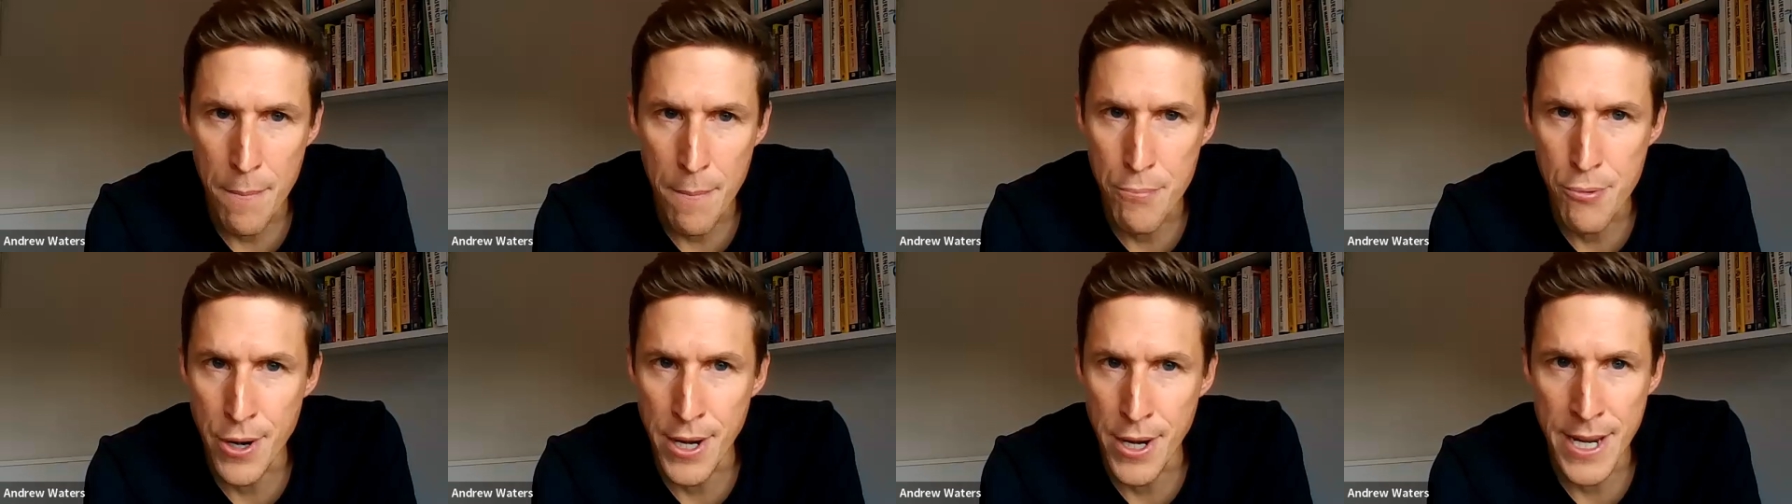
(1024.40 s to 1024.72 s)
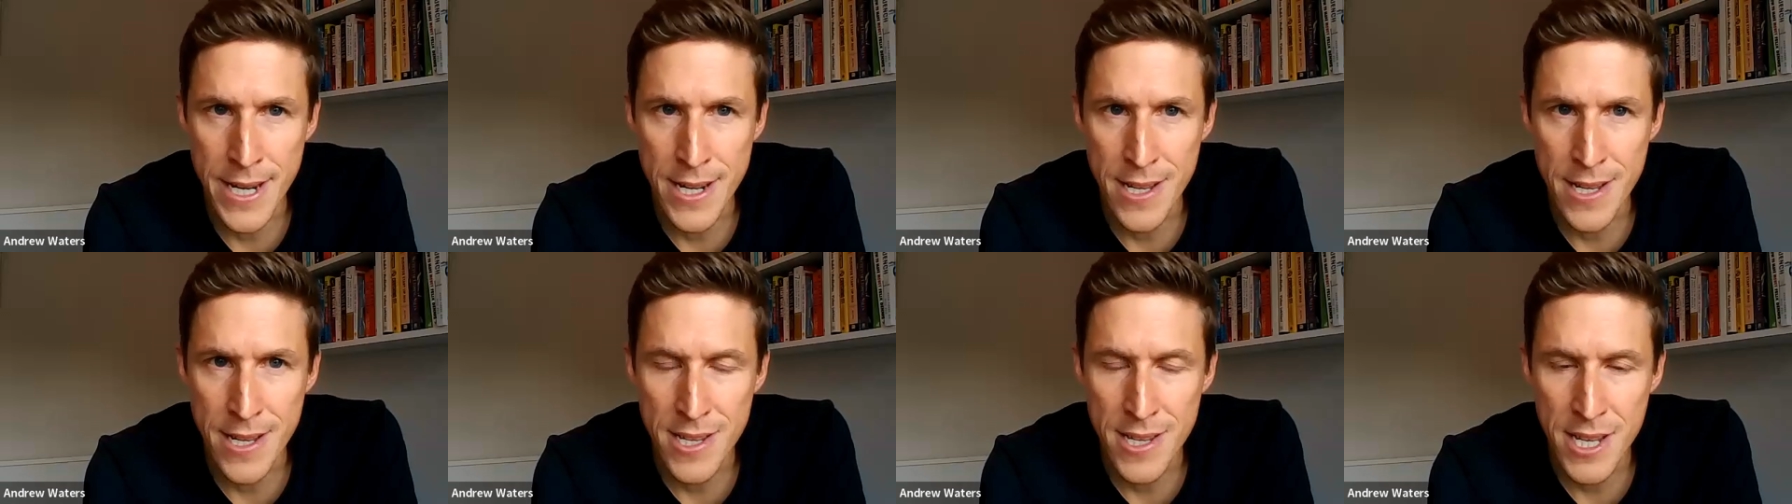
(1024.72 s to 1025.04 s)
and they
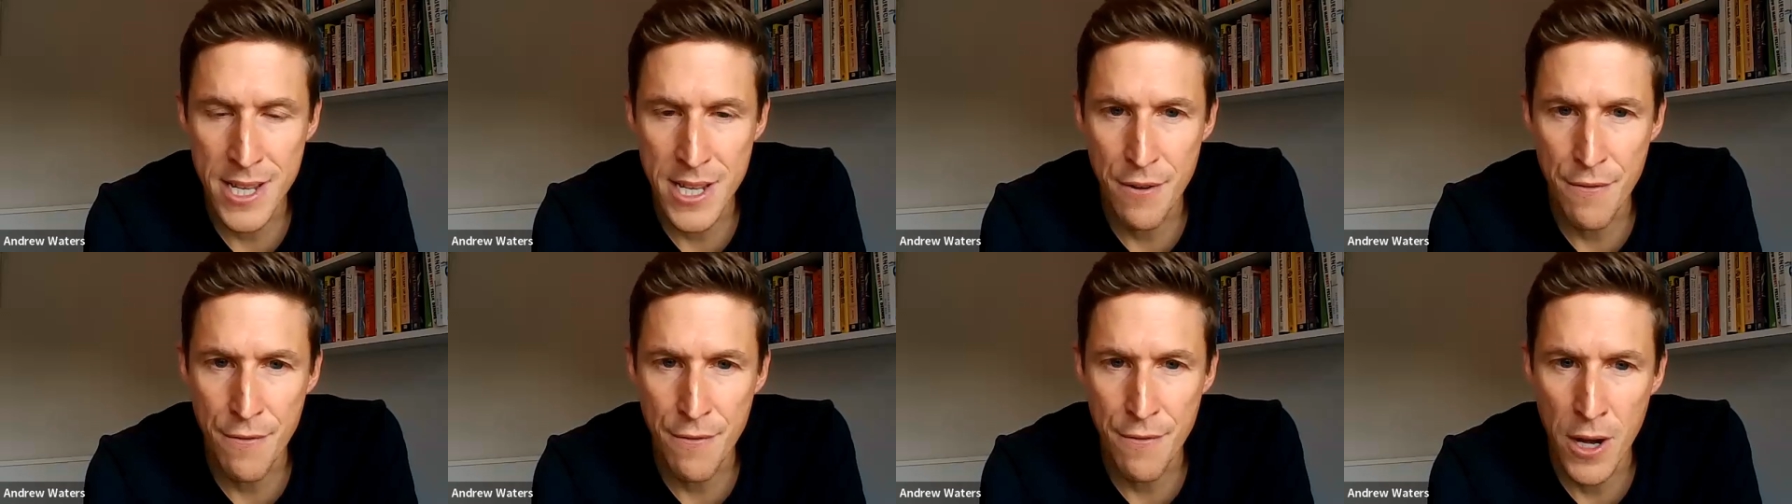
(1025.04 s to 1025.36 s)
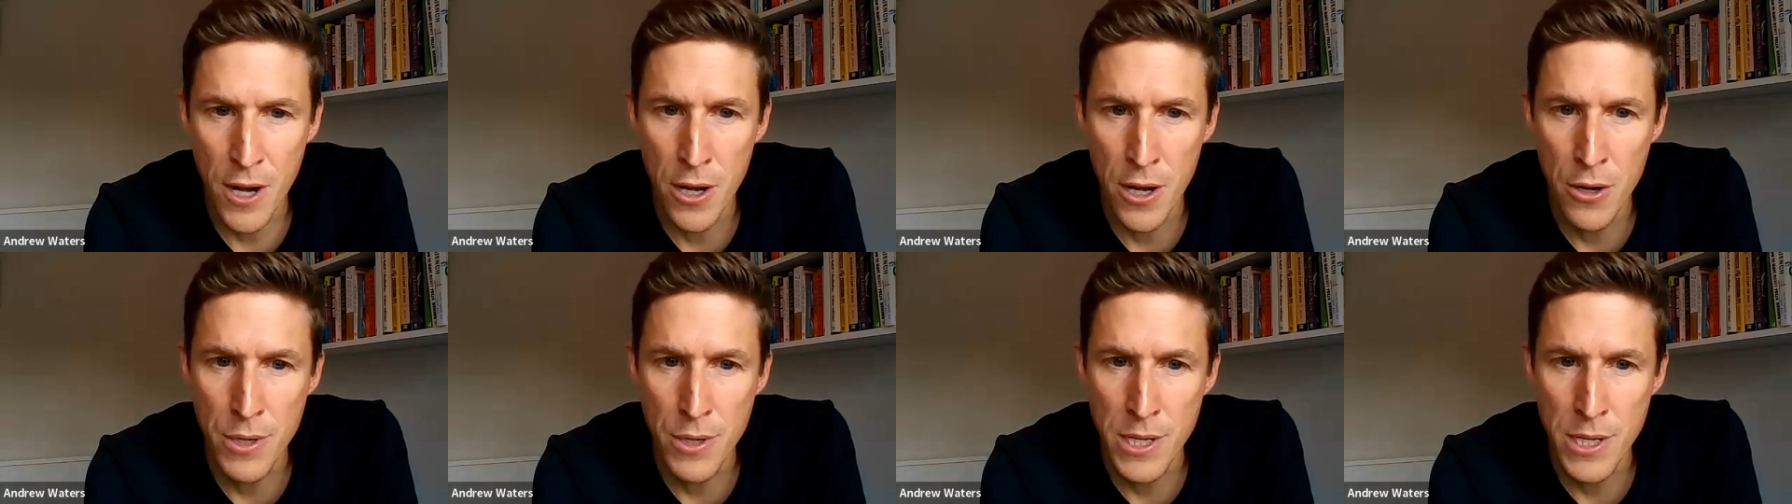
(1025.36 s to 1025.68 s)
bring in a
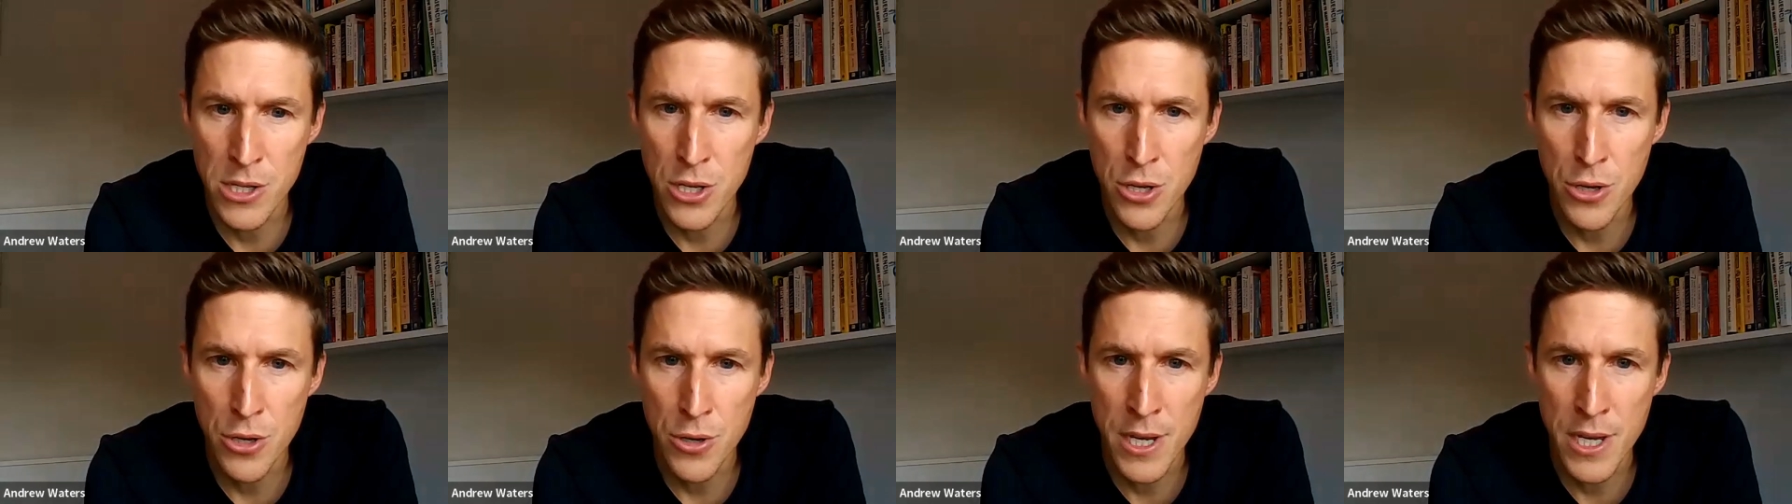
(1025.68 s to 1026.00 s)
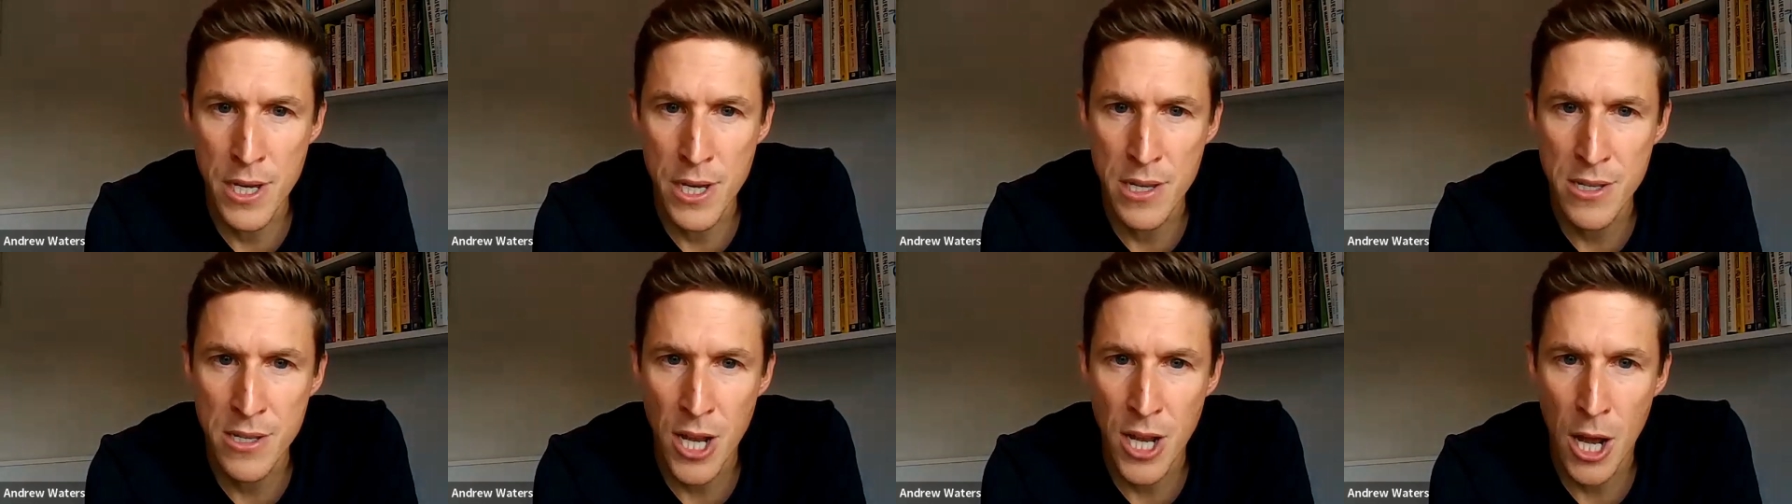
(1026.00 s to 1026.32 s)
CFO in
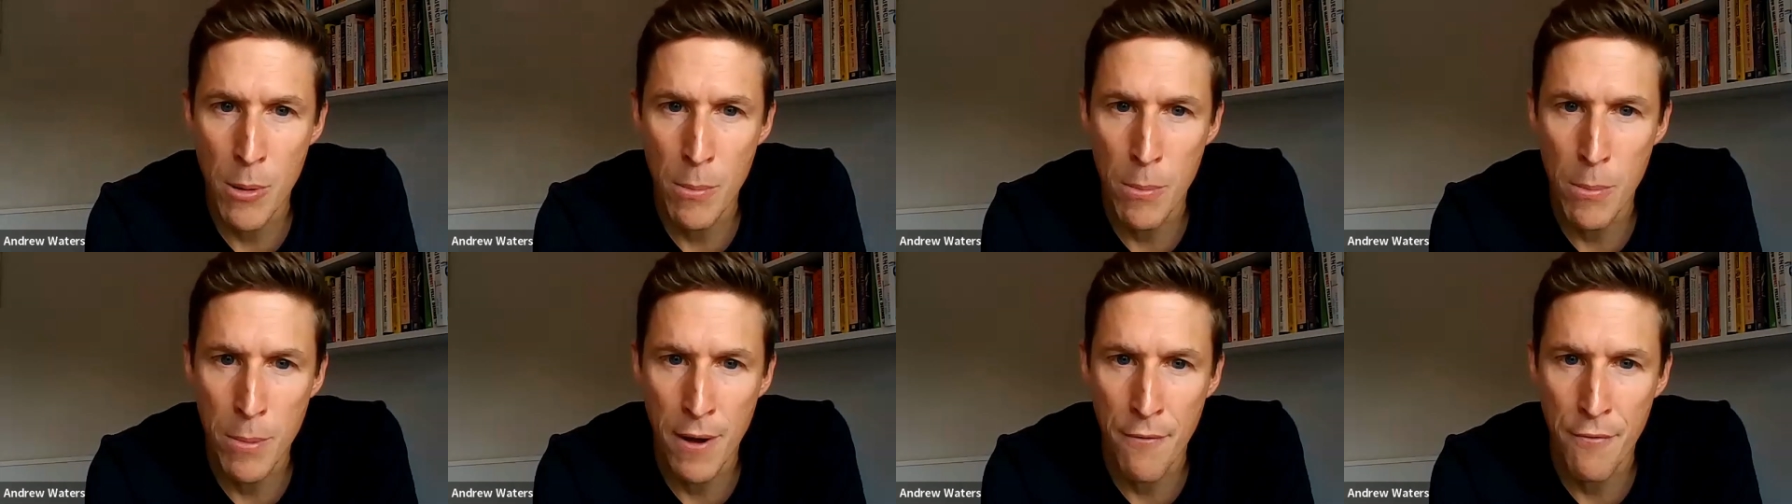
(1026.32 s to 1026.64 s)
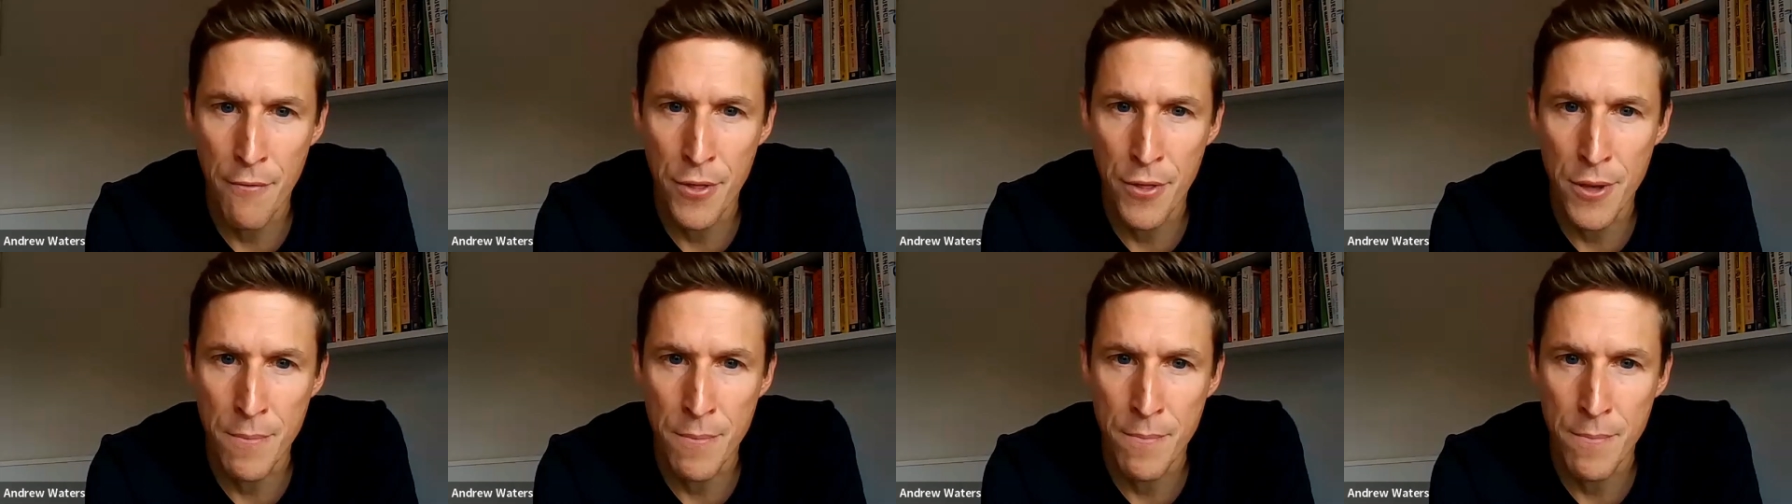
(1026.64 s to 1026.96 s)
2 years' time
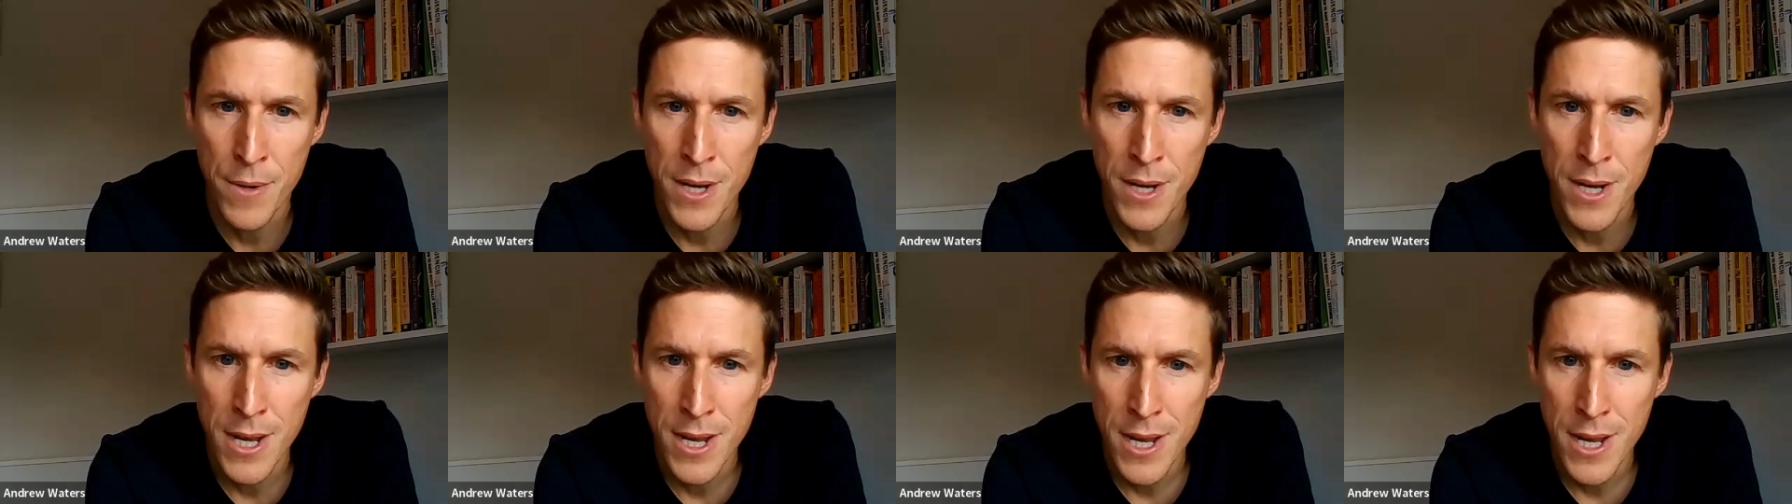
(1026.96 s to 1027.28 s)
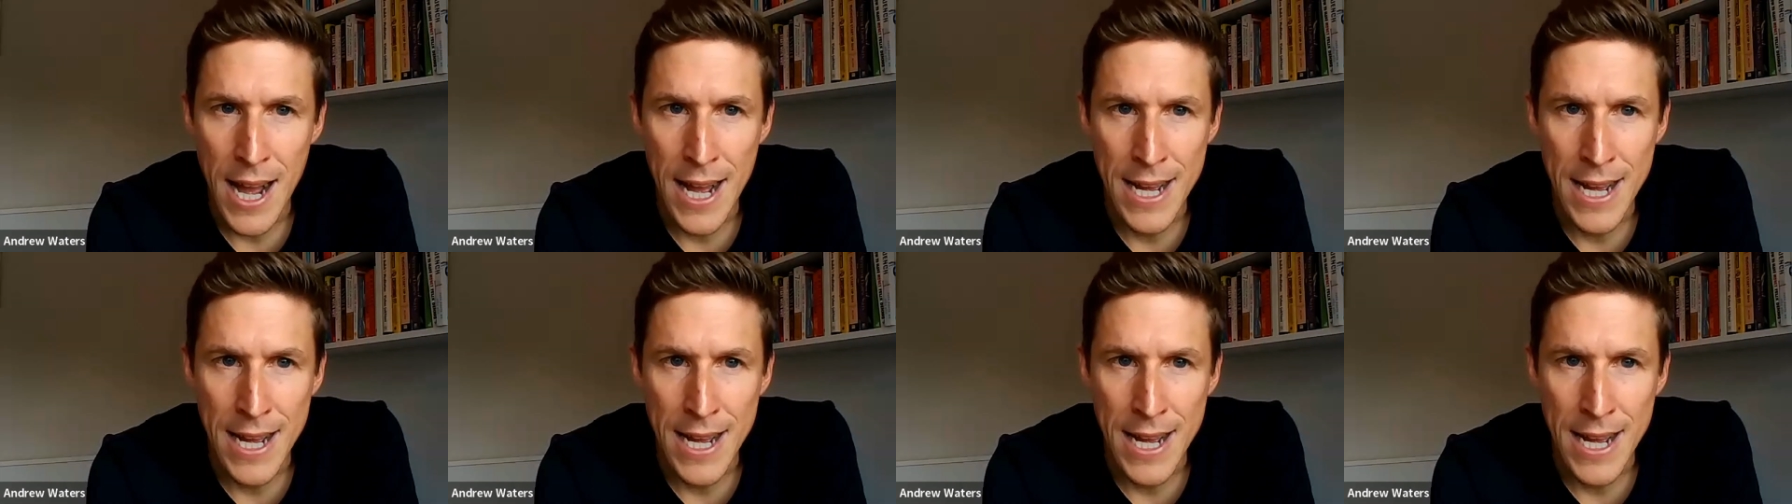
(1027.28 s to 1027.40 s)
above them.